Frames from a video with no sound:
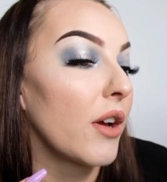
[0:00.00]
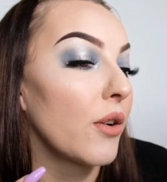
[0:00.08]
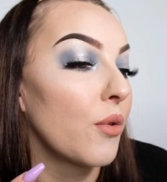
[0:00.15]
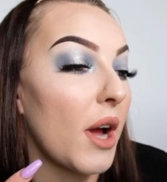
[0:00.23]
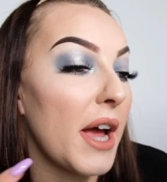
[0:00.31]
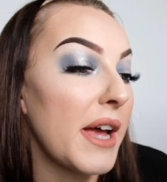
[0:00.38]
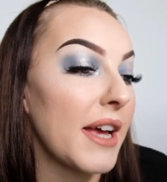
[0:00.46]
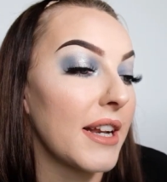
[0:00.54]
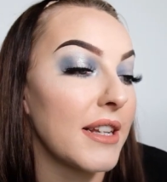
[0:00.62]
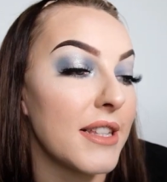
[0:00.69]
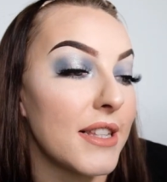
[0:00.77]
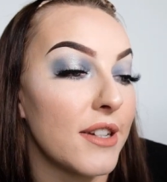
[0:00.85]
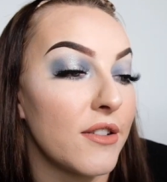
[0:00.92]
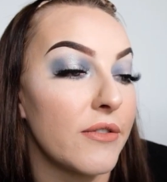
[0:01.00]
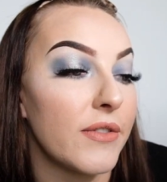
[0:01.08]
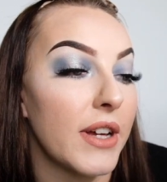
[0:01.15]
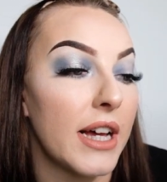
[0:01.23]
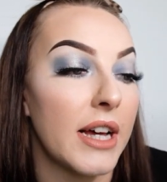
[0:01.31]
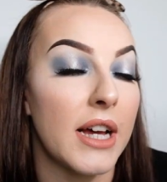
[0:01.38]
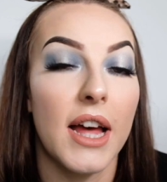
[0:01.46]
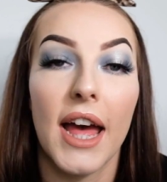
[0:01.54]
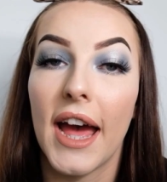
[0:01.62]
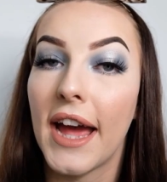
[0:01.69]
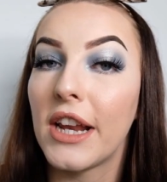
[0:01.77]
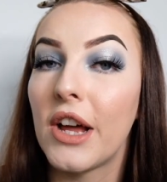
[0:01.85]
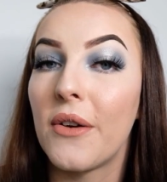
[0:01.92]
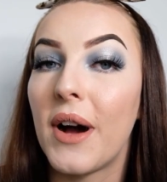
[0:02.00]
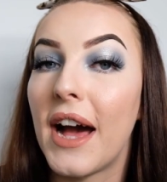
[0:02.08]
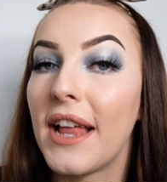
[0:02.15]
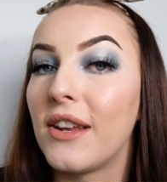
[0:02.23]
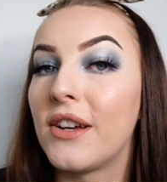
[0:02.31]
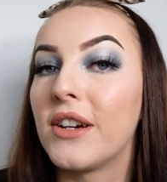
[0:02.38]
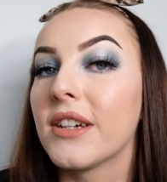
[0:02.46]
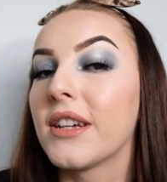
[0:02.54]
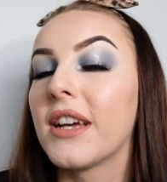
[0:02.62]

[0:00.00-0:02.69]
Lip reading: grey and silver halo eye look.